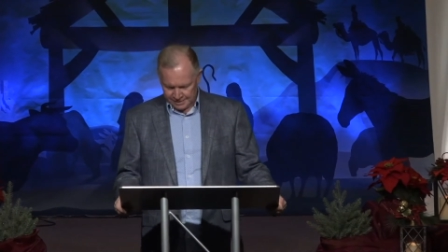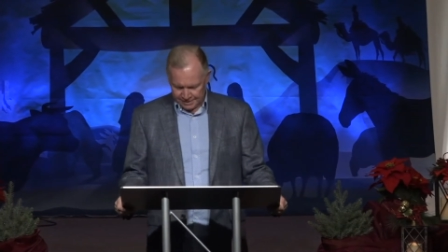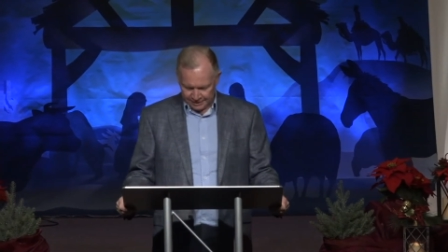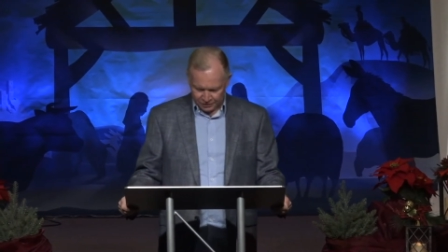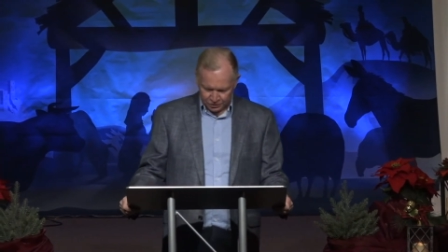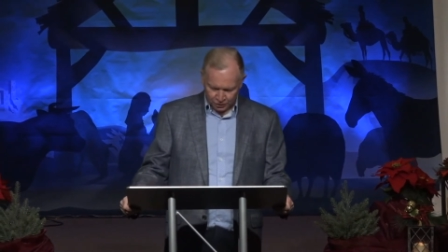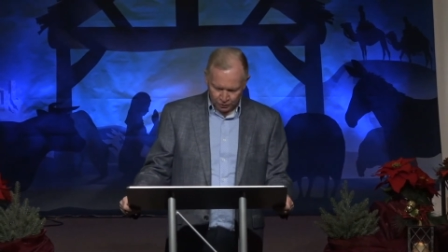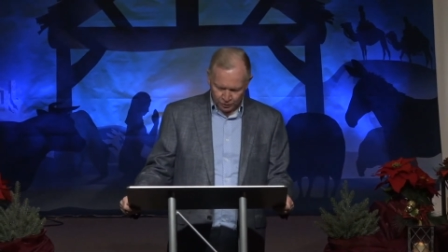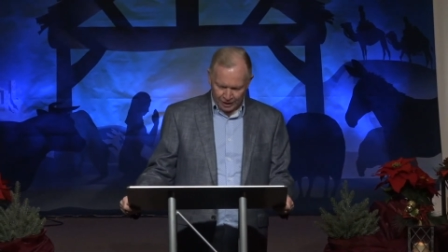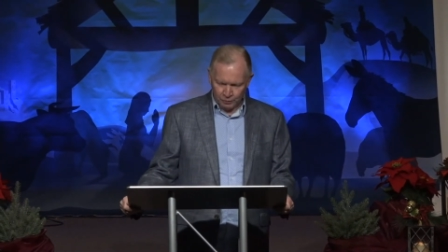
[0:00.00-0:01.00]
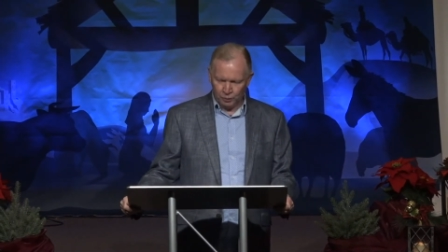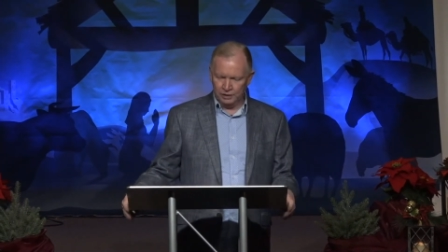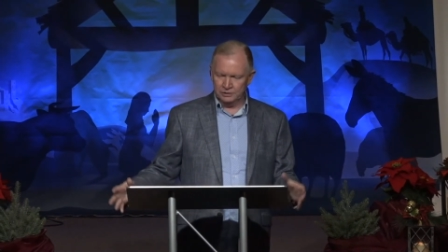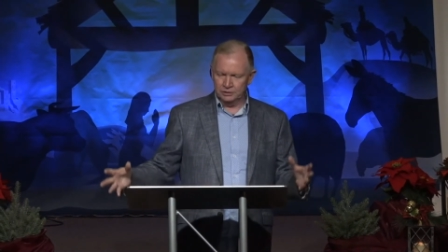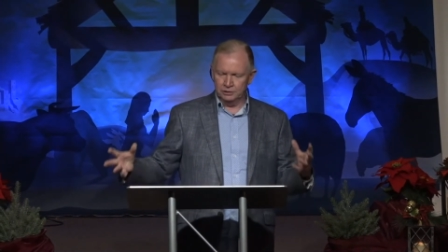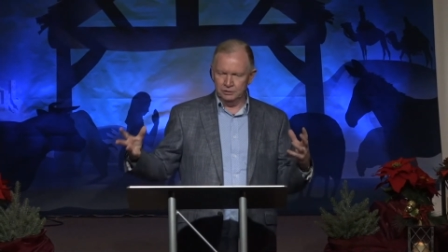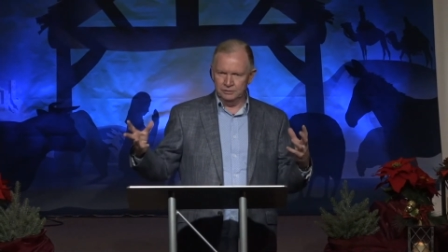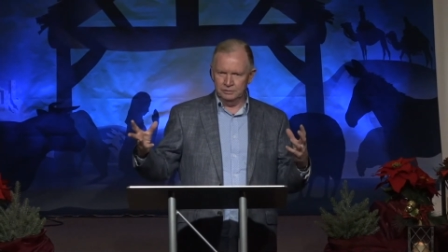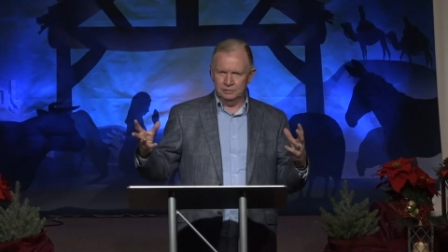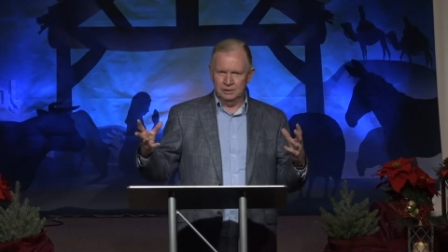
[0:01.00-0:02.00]
and so I want
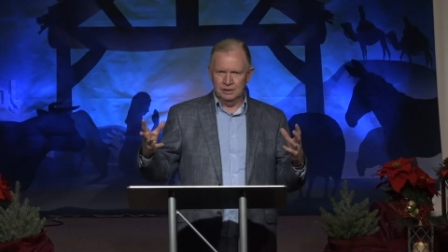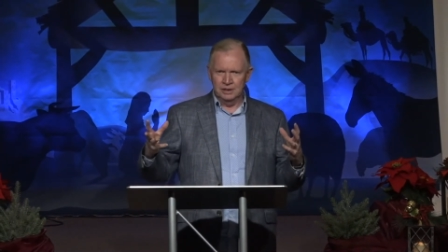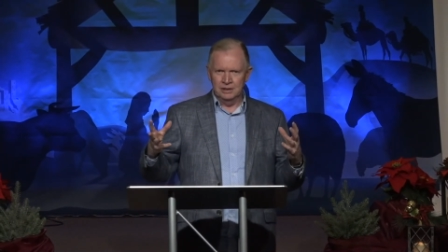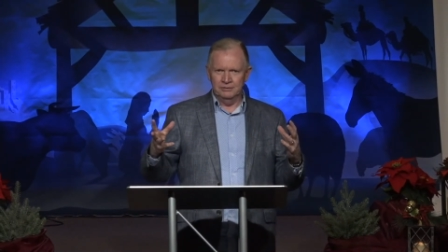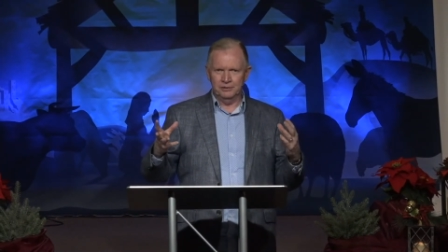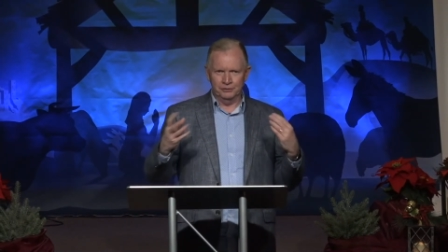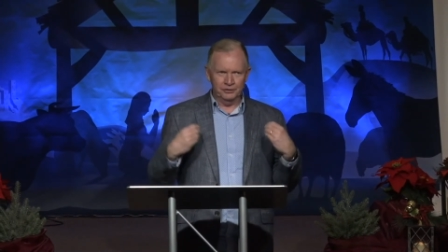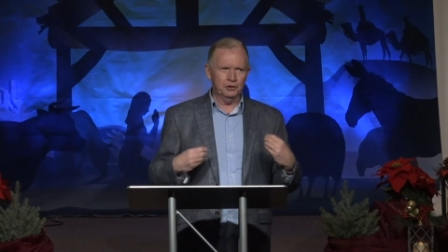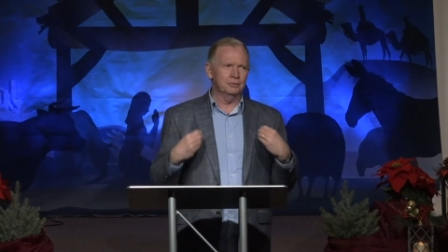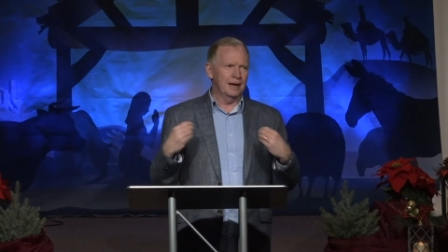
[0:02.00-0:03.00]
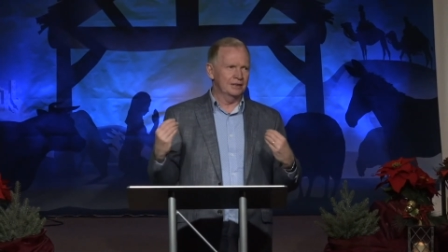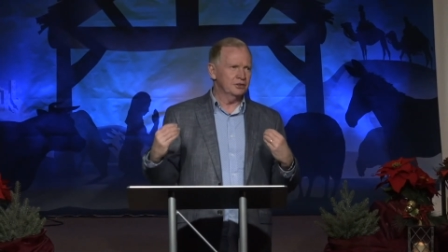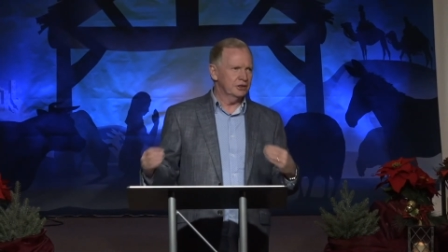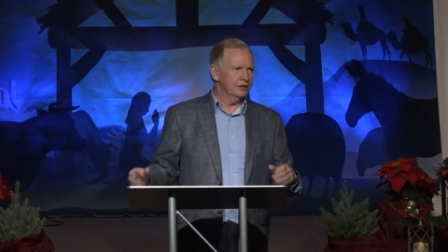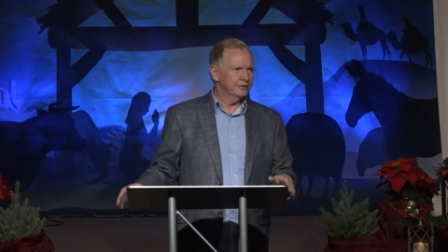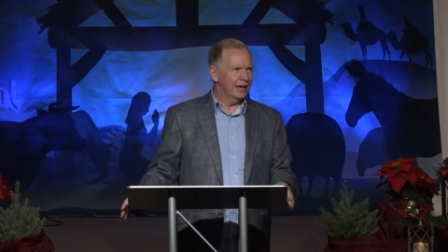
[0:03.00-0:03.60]
to fulfill myself.